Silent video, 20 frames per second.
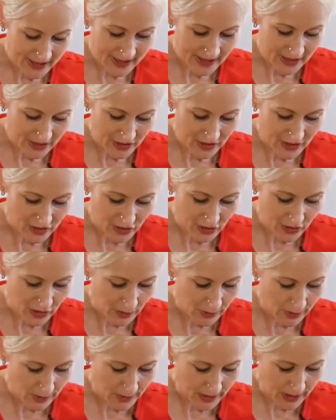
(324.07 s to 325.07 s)
you can just
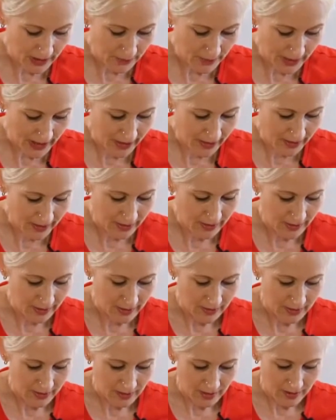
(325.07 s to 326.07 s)
dob a bit about.
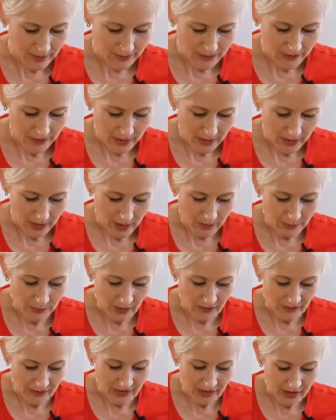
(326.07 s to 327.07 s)
I'm
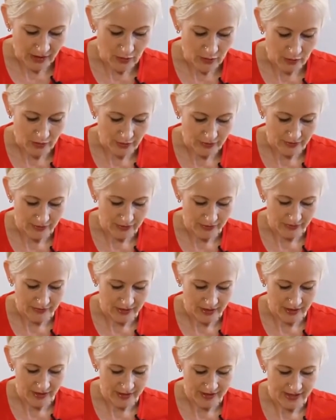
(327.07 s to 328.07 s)
not very good at sort of,
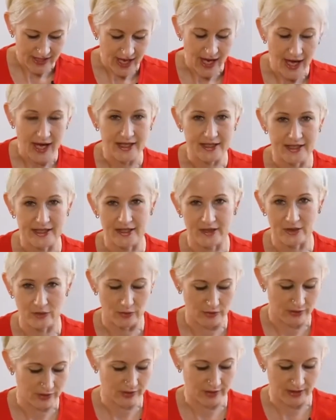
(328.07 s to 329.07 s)
you know, the artsy
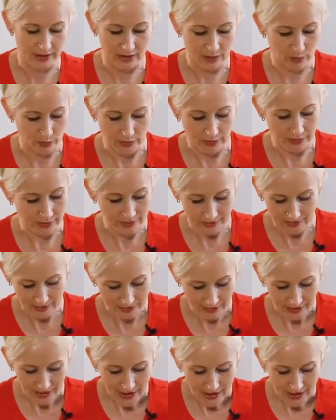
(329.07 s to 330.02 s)
sorts of things with this.